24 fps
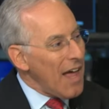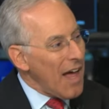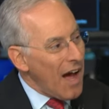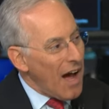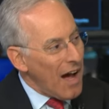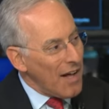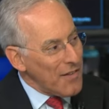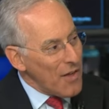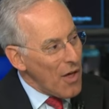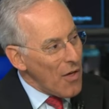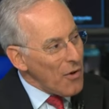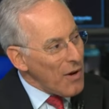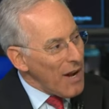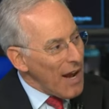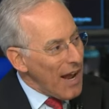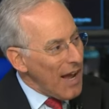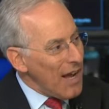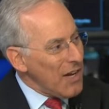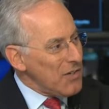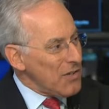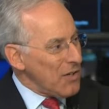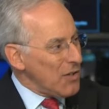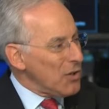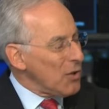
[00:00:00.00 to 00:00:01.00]
On the other
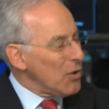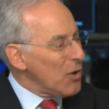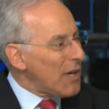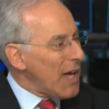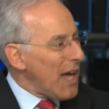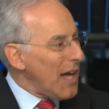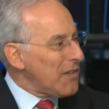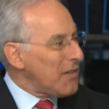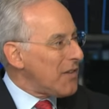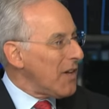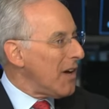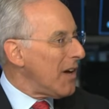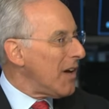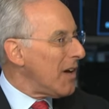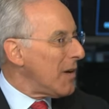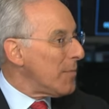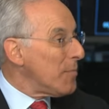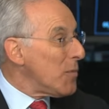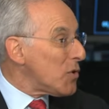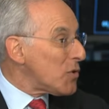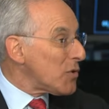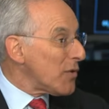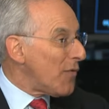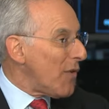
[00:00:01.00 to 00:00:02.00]
hand, you look at uh,
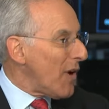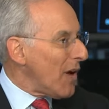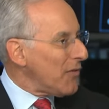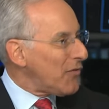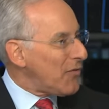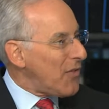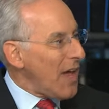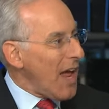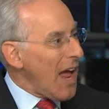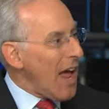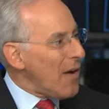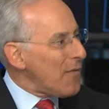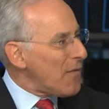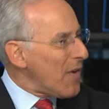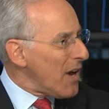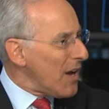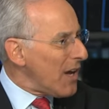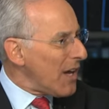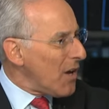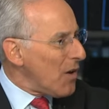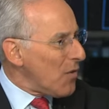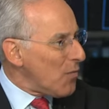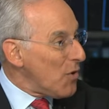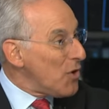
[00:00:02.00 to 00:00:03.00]
mutual funds, they have
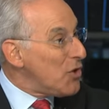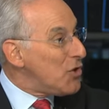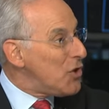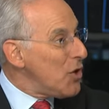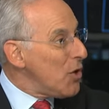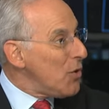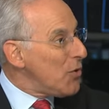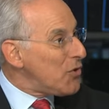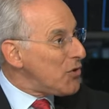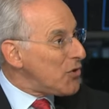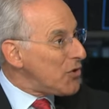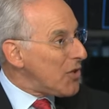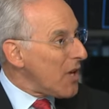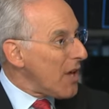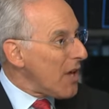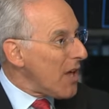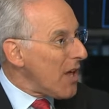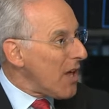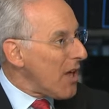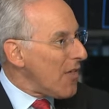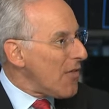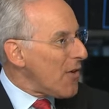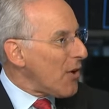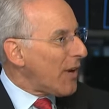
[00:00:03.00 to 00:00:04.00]
reduced
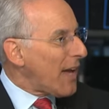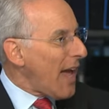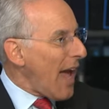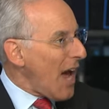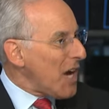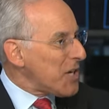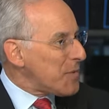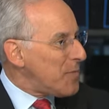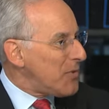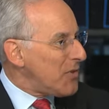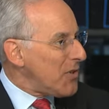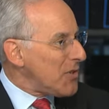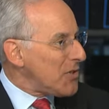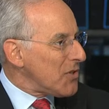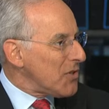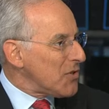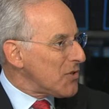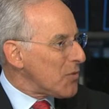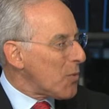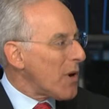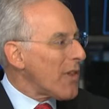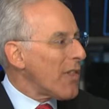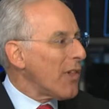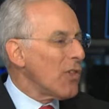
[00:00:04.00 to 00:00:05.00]
their cash
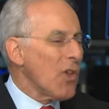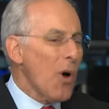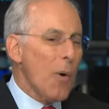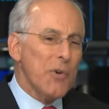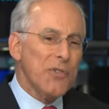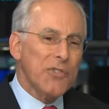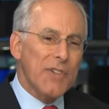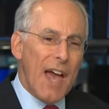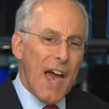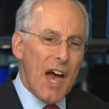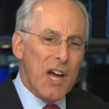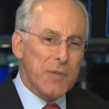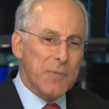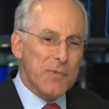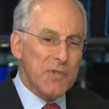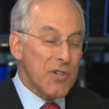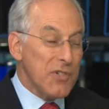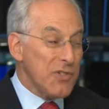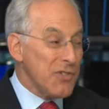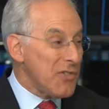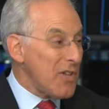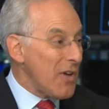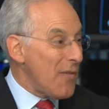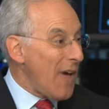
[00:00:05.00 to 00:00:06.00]
positions, one of the lowest cash
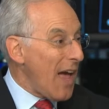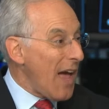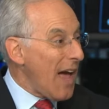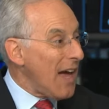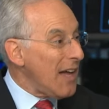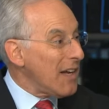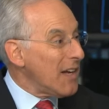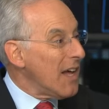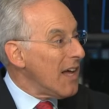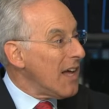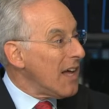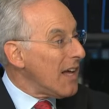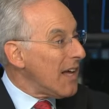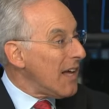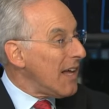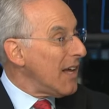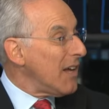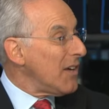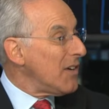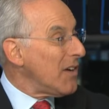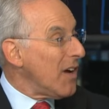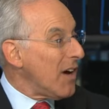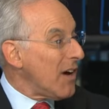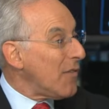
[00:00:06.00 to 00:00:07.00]
positions they've had
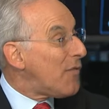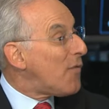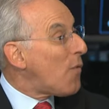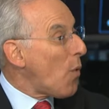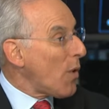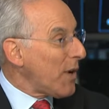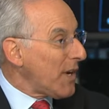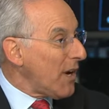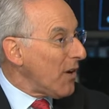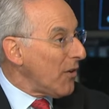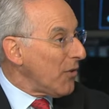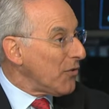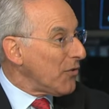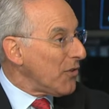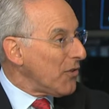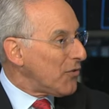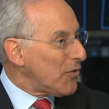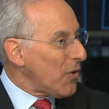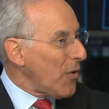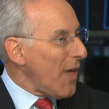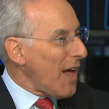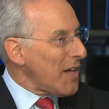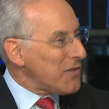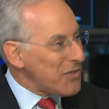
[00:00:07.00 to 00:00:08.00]
in uh, four years. And
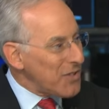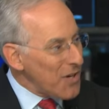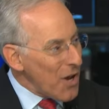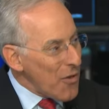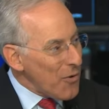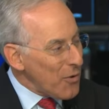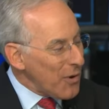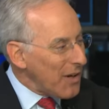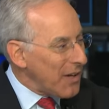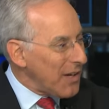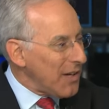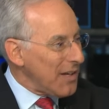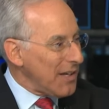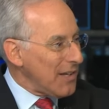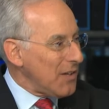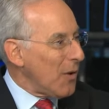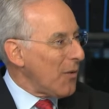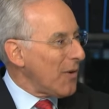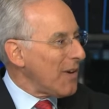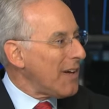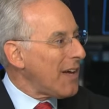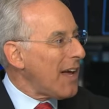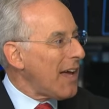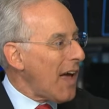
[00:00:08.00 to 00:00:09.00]
so that's another, you
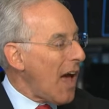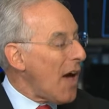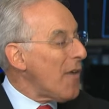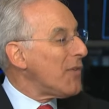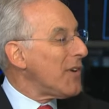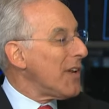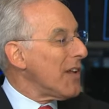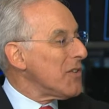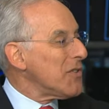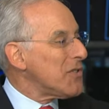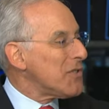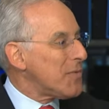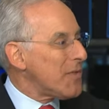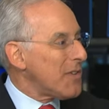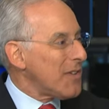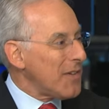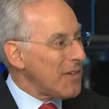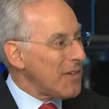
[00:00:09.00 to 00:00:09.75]
know, evidence,